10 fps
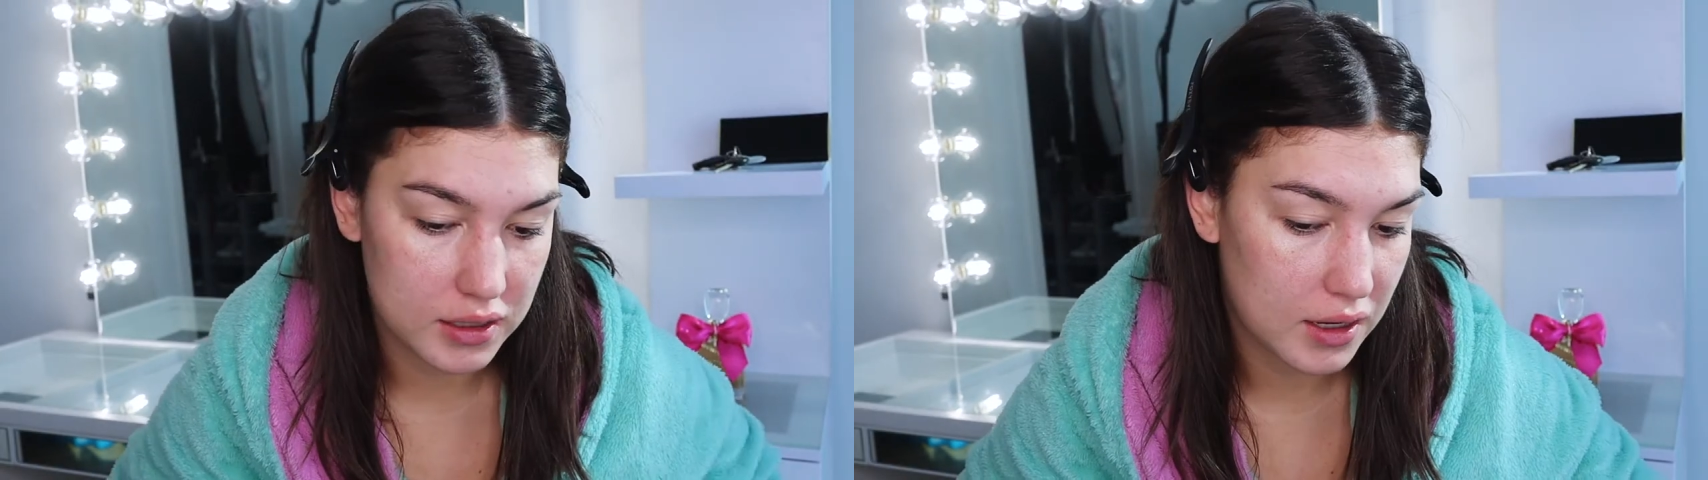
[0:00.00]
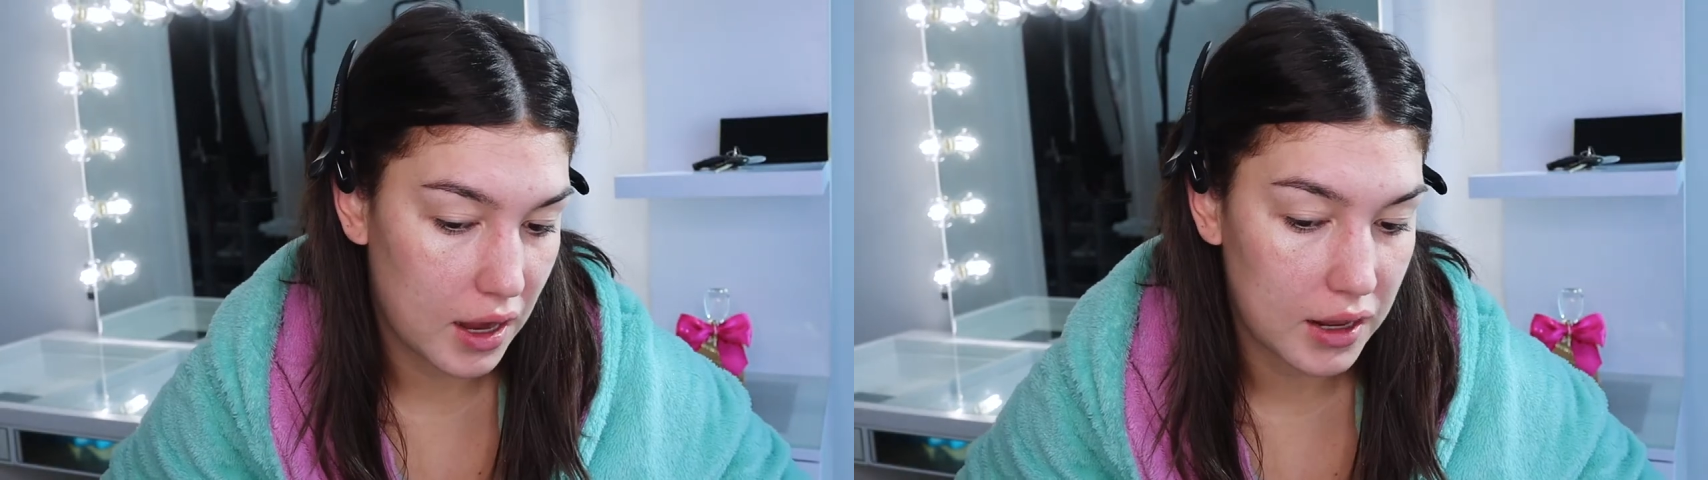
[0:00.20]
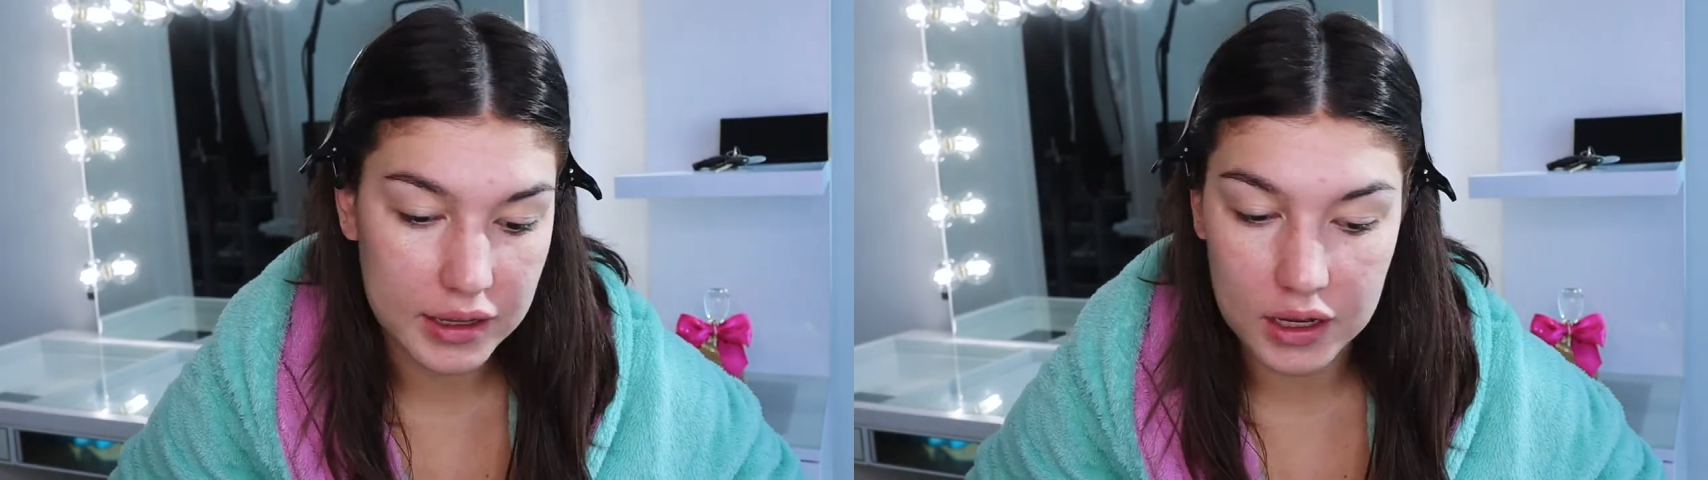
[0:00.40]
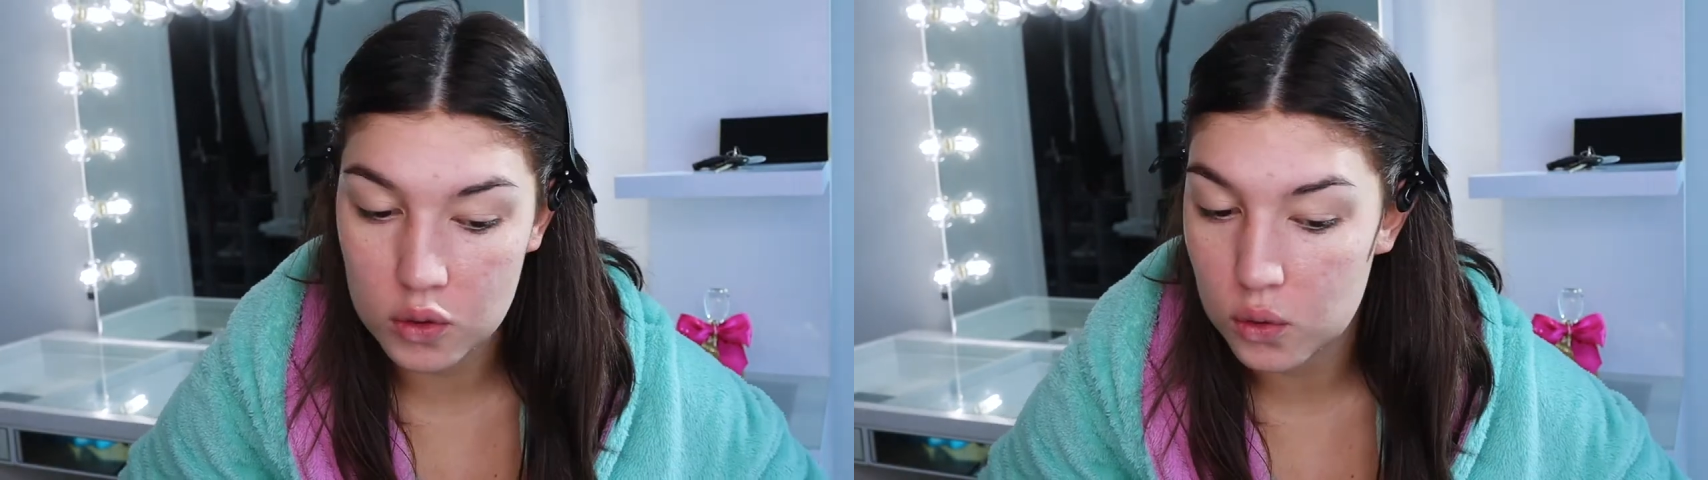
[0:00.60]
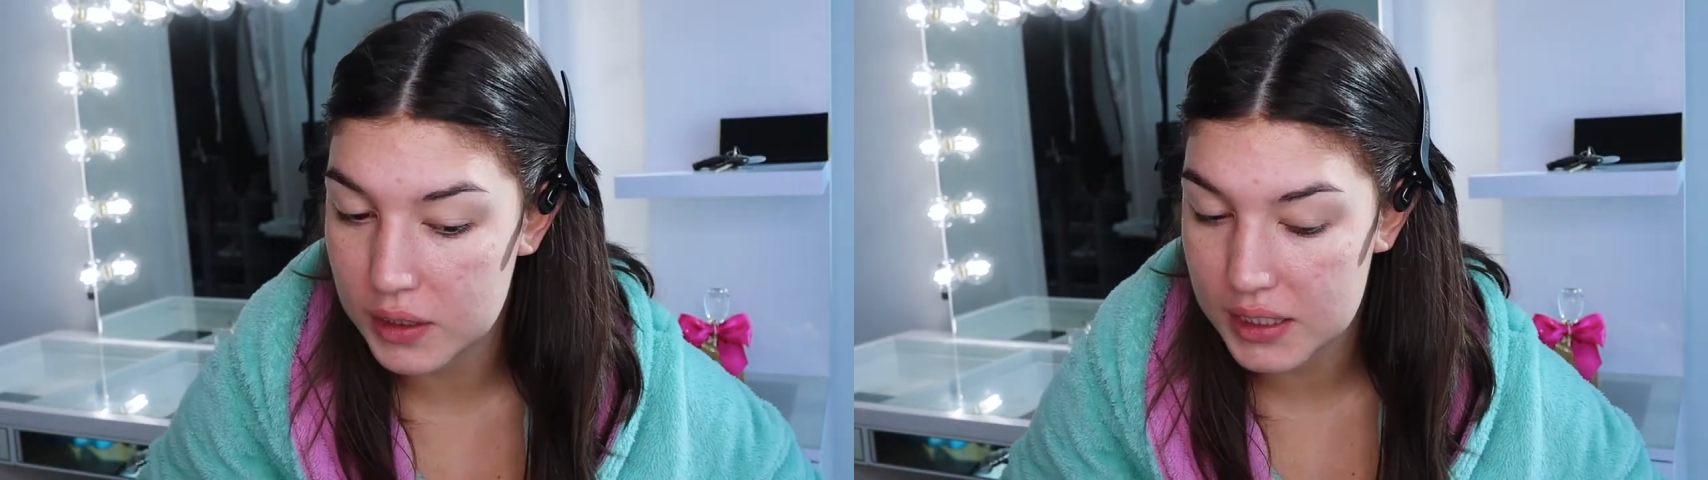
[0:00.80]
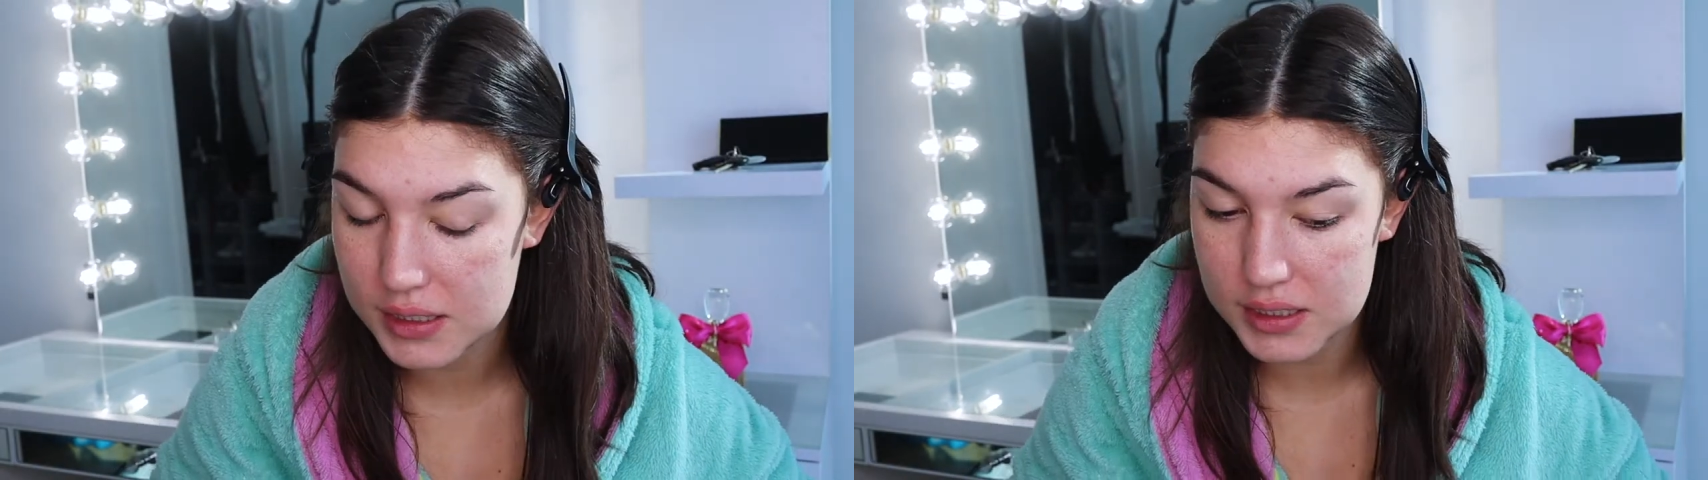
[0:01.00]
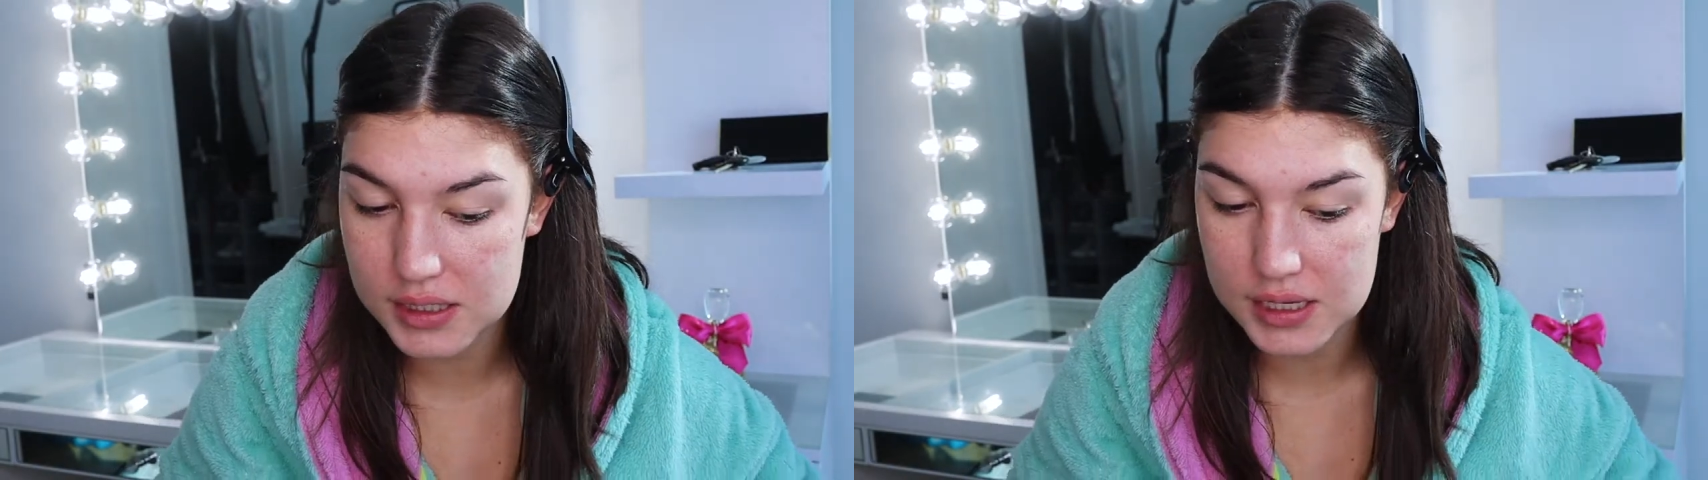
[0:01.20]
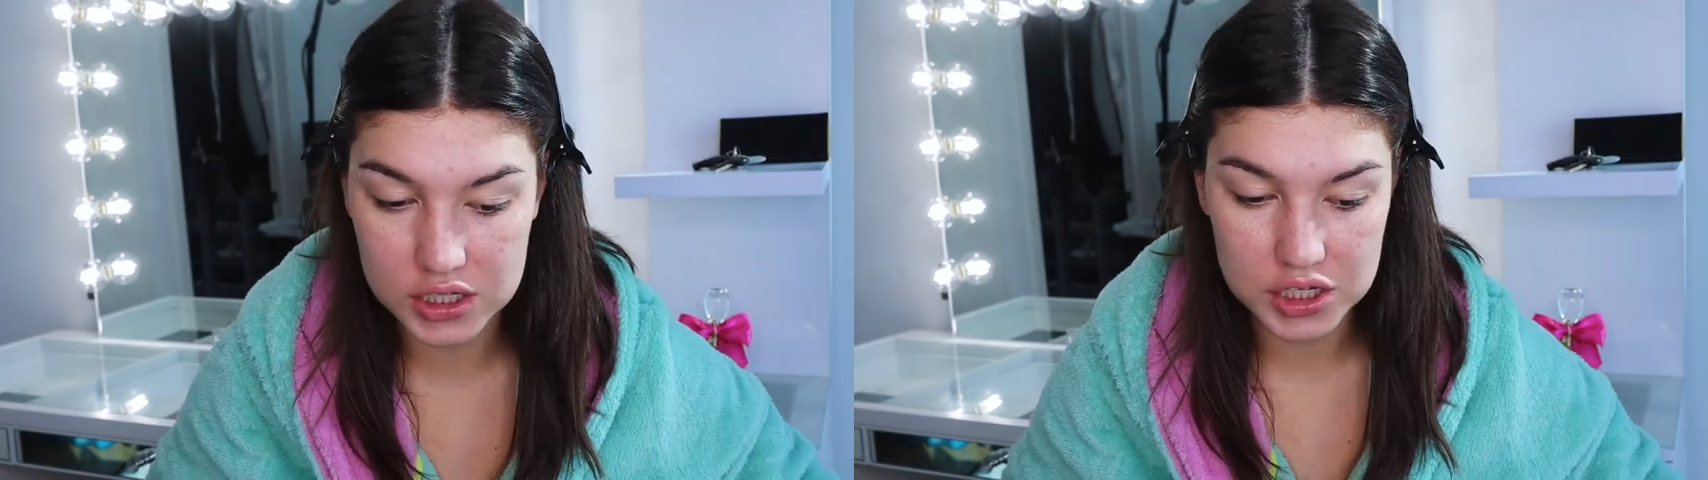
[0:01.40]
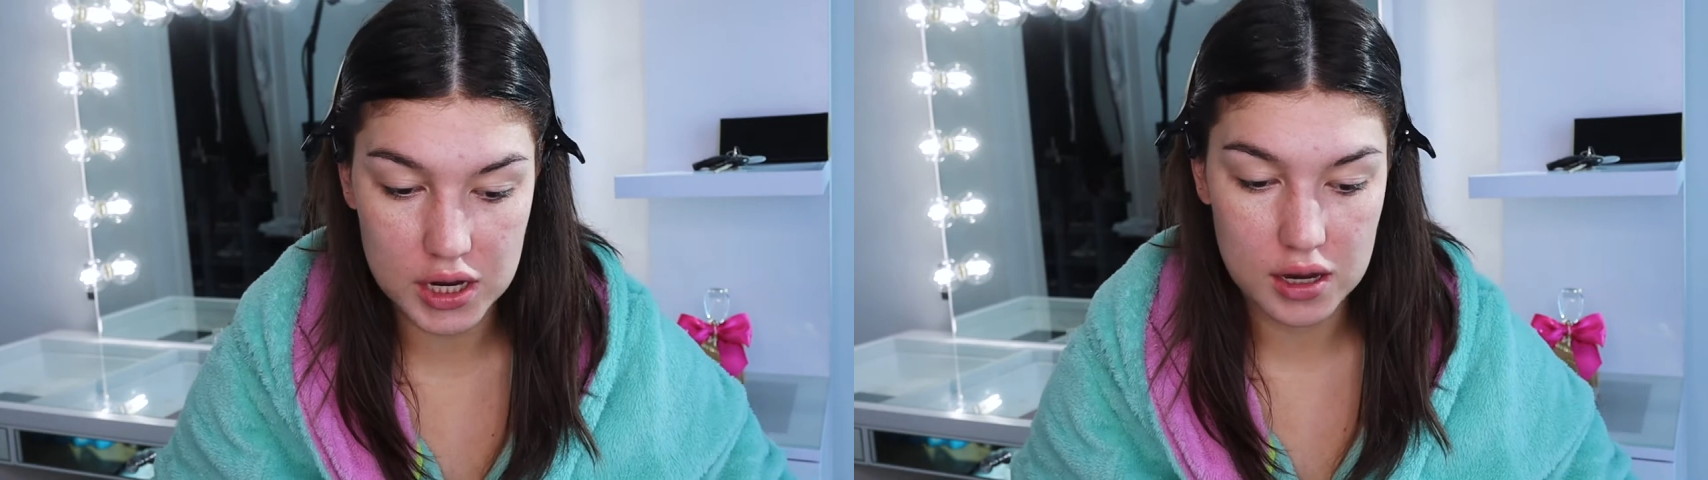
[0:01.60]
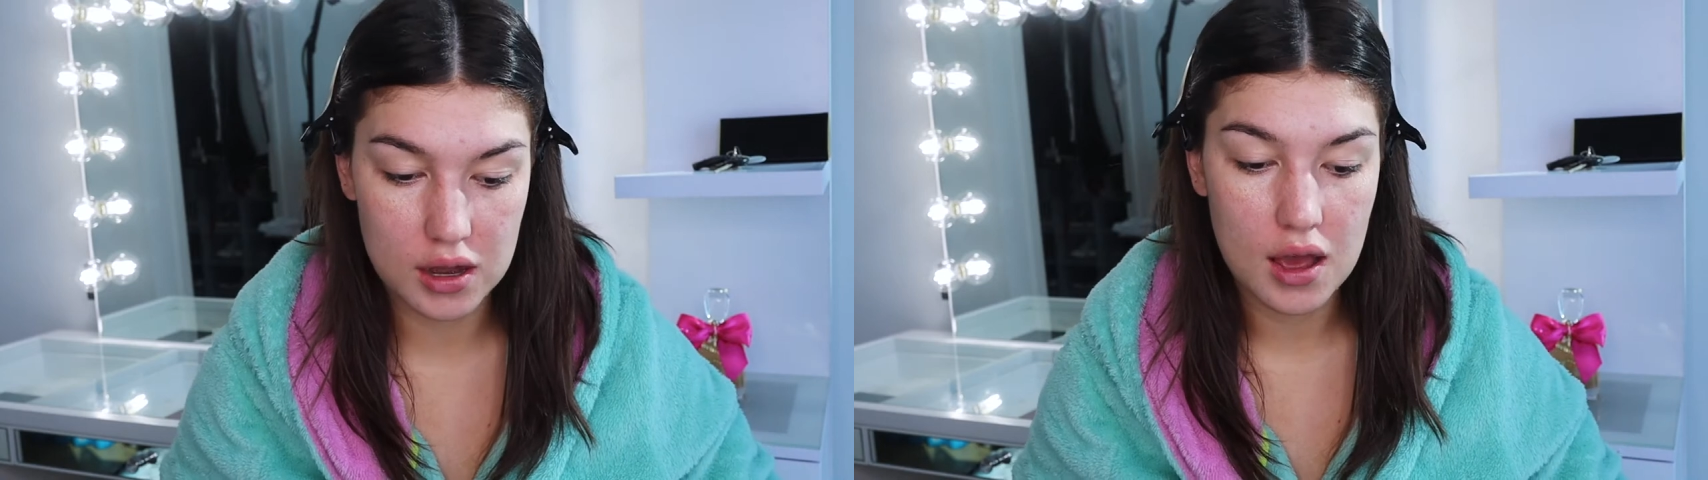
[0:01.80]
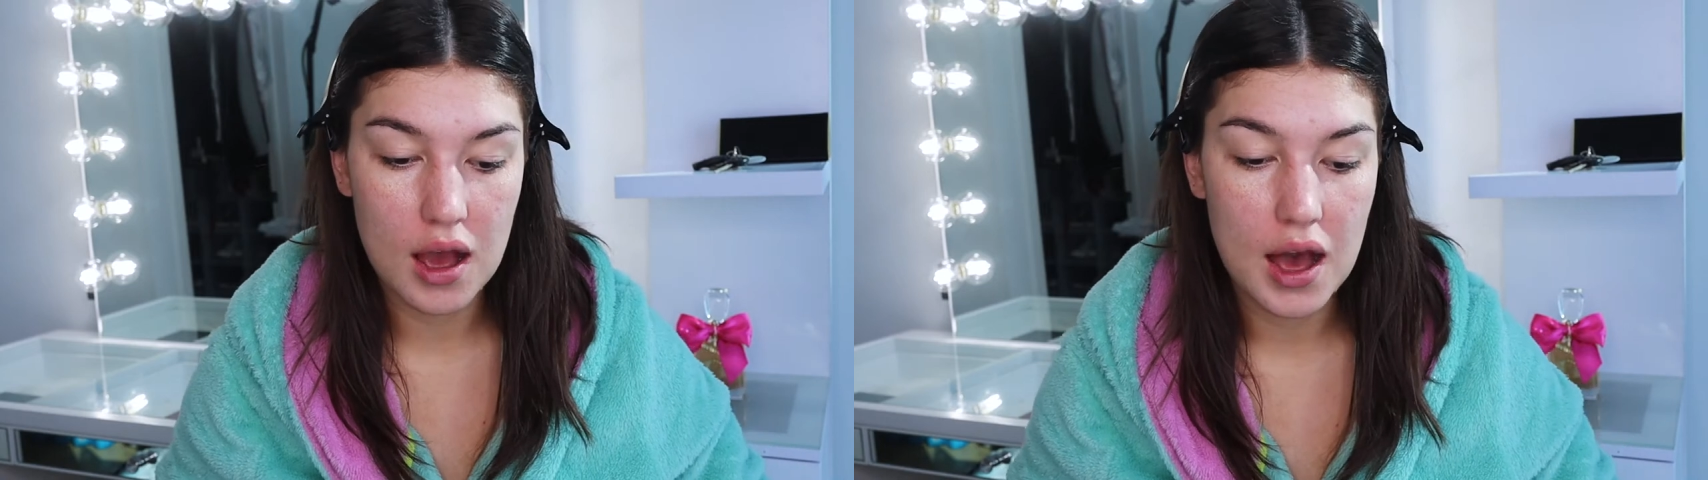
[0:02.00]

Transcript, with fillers: It's got like a cooling sensation.